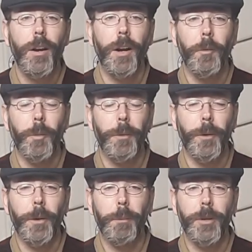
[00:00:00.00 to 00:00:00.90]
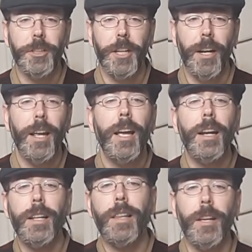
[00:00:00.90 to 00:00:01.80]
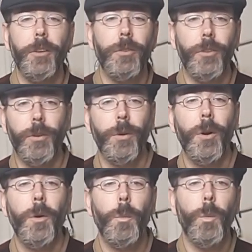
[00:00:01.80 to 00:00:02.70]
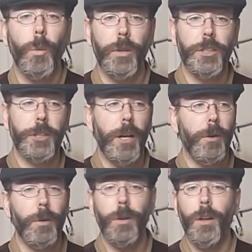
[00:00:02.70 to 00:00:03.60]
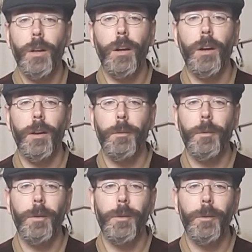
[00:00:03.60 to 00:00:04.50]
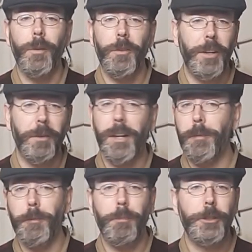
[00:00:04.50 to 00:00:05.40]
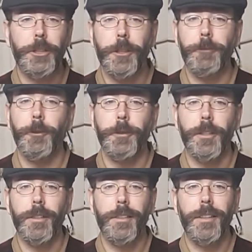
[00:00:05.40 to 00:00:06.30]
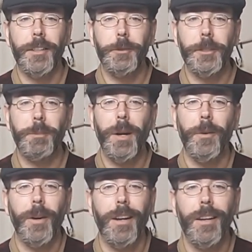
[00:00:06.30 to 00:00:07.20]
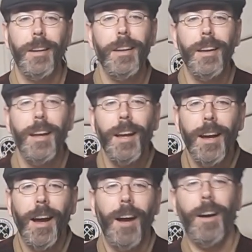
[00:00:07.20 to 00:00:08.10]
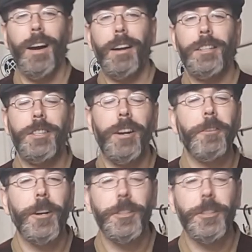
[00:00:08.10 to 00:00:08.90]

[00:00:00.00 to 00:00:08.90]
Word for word: Uh, we really appreciate anything you do for this channel um, we, that keeps pushing us forward. That's what it's about, right? All right, so if you're